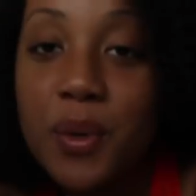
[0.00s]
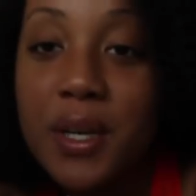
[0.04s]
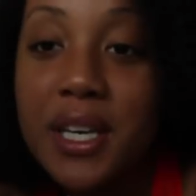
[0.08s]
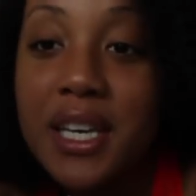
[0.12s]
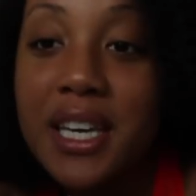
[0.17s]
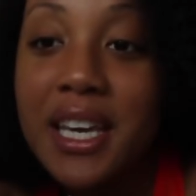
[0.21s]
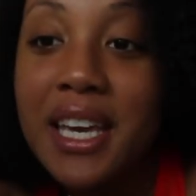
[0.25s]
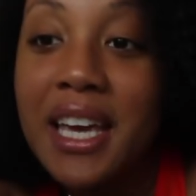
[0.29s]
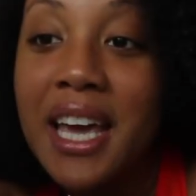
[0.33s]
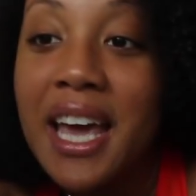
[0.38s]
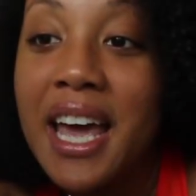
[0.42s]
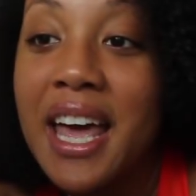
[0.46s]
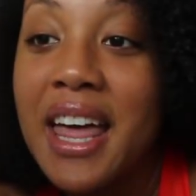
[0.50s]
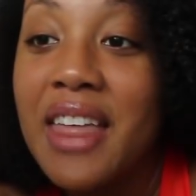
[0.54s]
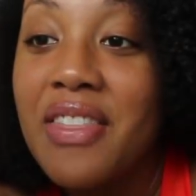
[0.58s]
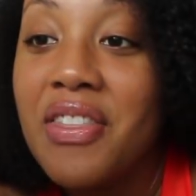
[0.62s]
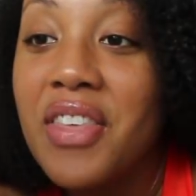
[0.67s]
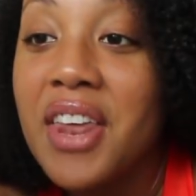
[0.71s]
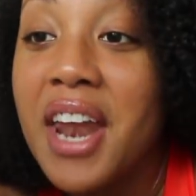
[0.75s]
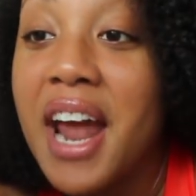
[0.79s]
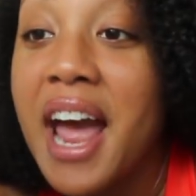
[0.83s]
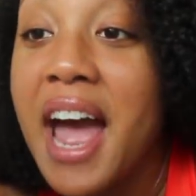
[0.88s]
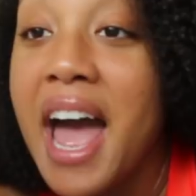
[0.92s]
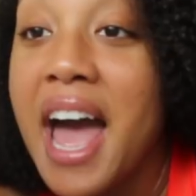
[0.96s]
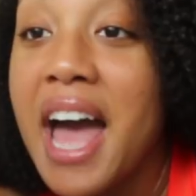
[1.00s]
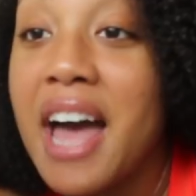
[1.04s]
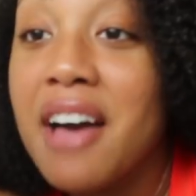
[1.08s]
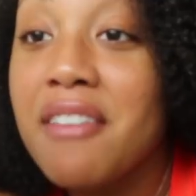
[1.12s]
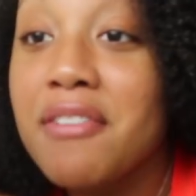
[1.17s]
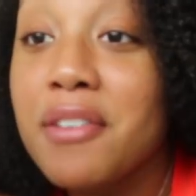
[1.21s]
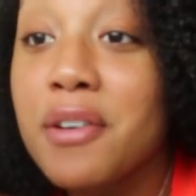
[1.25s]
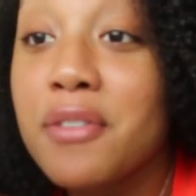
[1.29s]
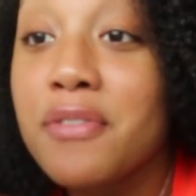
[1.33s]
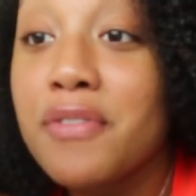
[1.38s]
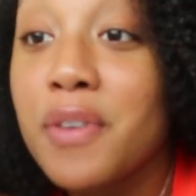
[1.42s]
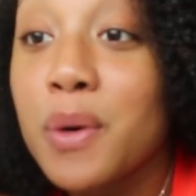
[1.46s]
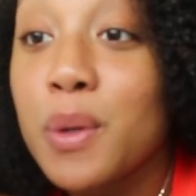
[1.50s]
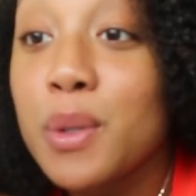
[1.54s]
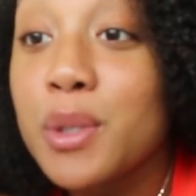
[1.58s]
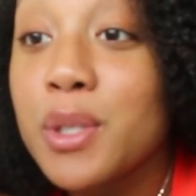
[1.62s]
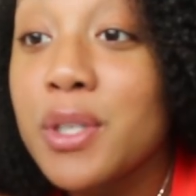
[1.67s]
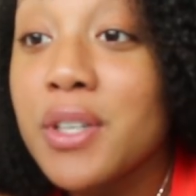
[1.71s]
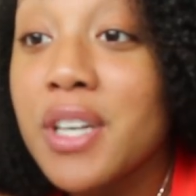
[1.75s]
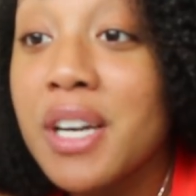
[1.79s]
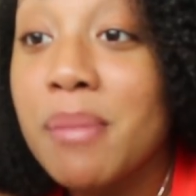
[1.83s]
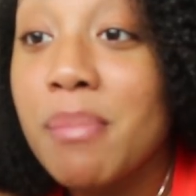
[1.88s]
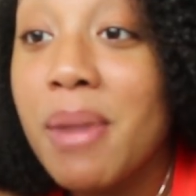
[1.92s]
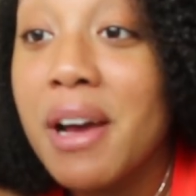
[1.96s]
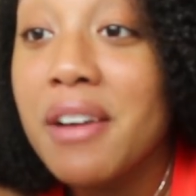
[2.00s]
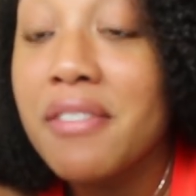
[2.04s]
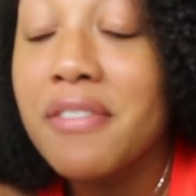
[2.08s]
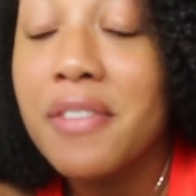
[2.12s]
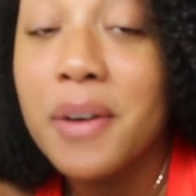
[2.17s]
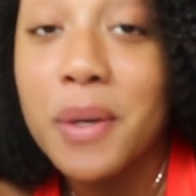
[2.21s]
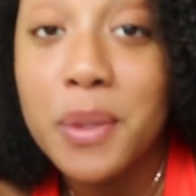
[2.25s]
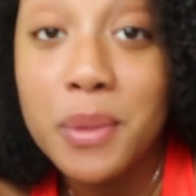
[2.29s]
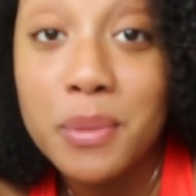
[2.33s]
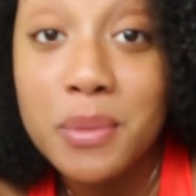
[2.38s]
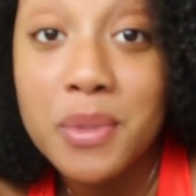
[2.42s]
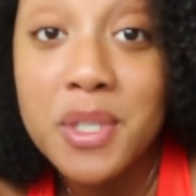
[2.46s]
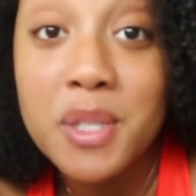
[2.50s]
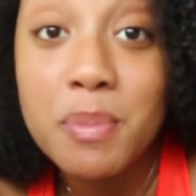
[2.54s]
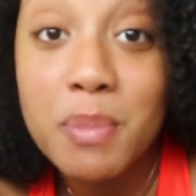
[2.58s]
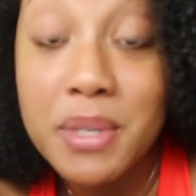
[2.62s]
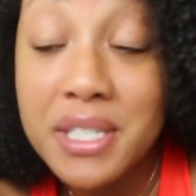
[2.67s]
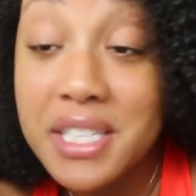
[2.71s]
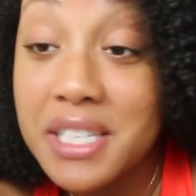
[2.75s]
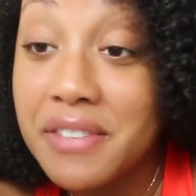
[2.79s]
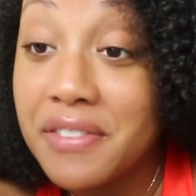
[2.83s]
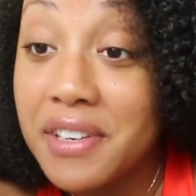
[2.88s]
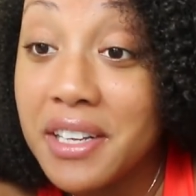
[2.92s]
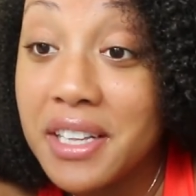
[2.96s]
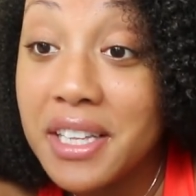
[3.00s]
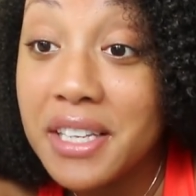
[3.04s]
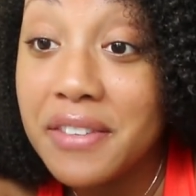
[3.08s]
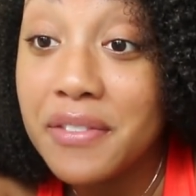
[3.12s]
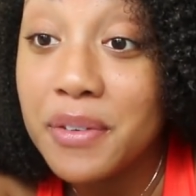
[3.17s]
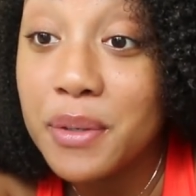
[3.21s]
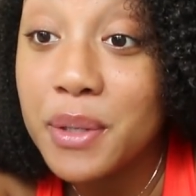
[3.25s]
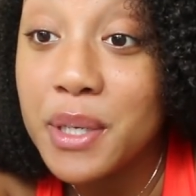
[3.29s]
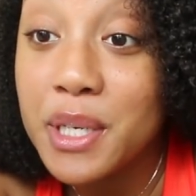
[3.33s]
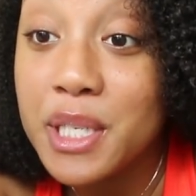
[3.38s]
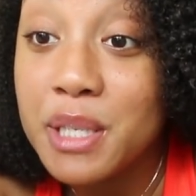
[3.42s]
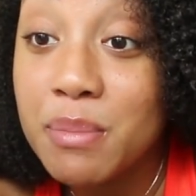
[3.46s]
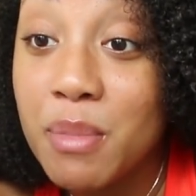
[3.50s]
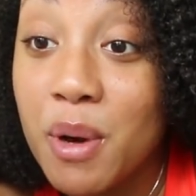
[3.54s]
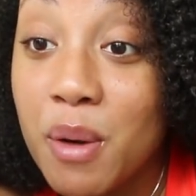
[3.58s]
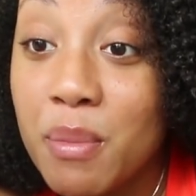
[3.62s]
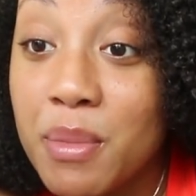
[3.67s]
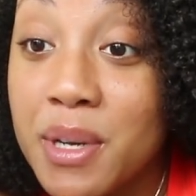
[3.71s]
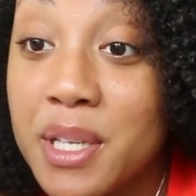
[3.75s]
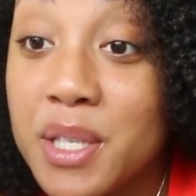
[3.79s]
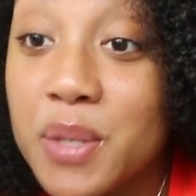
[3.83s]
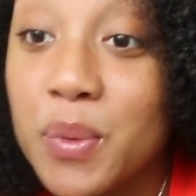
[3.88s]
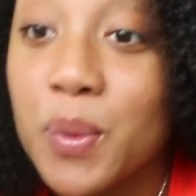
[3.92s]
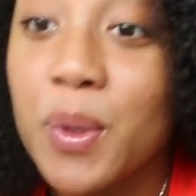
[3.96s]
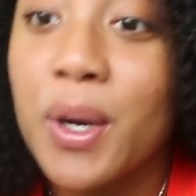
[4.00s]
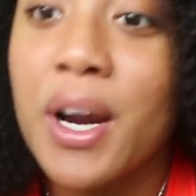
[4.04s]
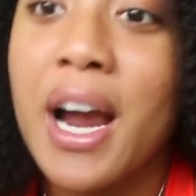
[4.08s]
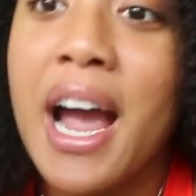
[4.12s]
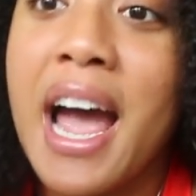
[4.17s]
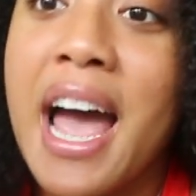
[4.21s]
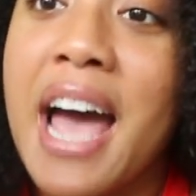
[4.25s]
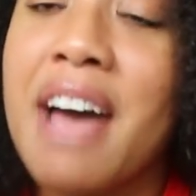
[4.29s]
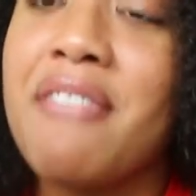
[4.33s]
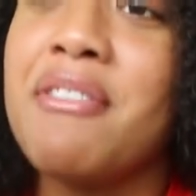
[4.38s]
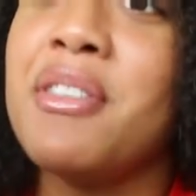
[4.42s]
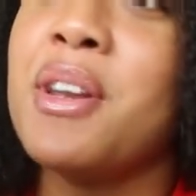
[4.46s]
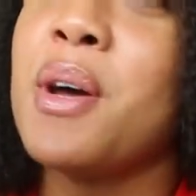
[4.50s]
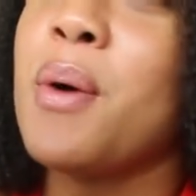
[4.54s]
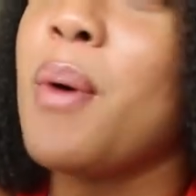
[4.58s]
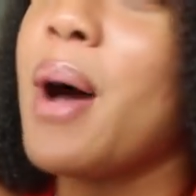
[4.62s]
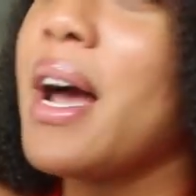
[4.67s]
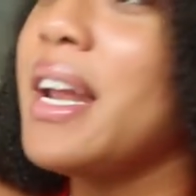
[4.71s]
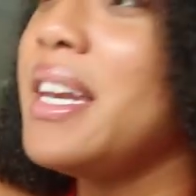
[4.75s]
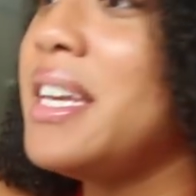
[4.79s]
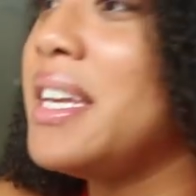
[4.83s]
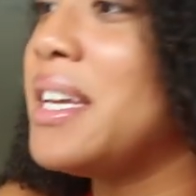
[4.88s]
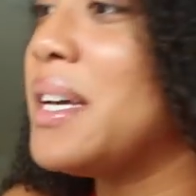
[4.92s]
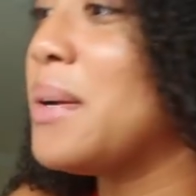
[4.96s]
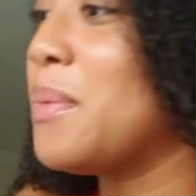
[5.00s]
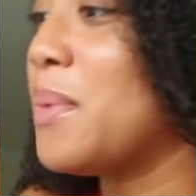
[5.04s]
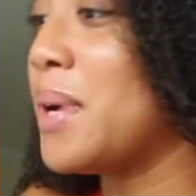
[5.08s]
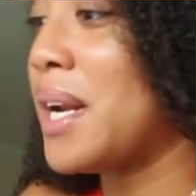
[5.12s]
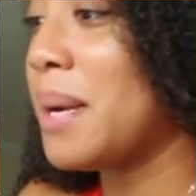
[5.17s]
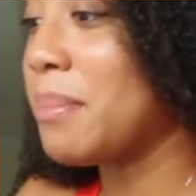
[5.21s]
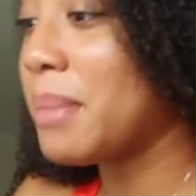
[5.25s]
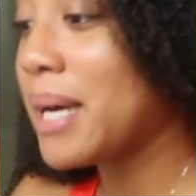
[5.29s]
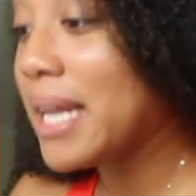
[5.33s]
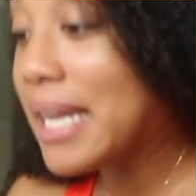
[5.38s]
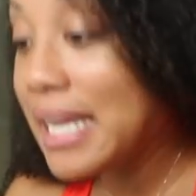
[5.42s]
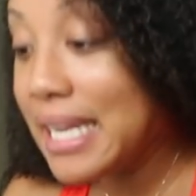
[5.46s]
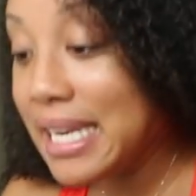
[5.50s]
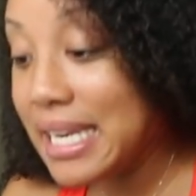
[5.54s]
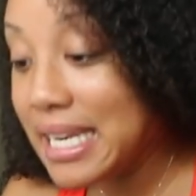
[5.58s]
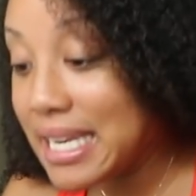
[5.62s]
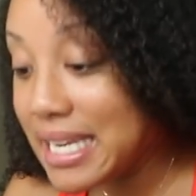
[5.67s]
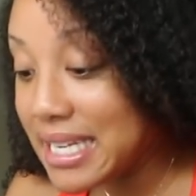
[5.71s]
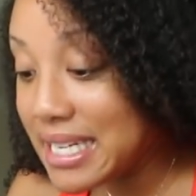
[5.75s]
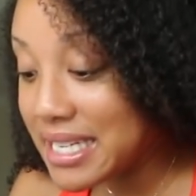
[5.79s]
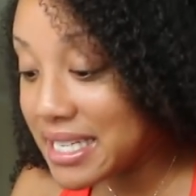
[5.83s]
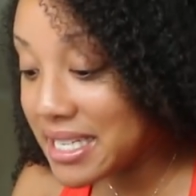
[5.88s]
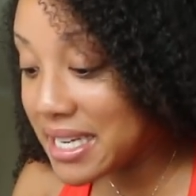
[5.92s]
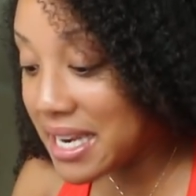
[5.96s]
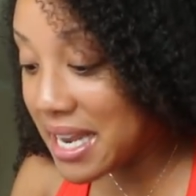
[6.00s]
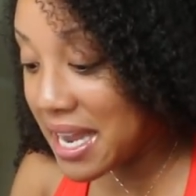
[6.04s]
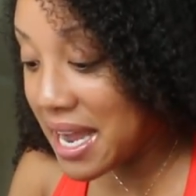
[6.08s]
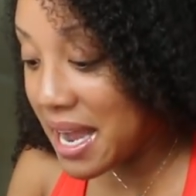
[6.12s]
week that I have a folder in my phone specifically for these moments where I have no idea what I'm gonna eat,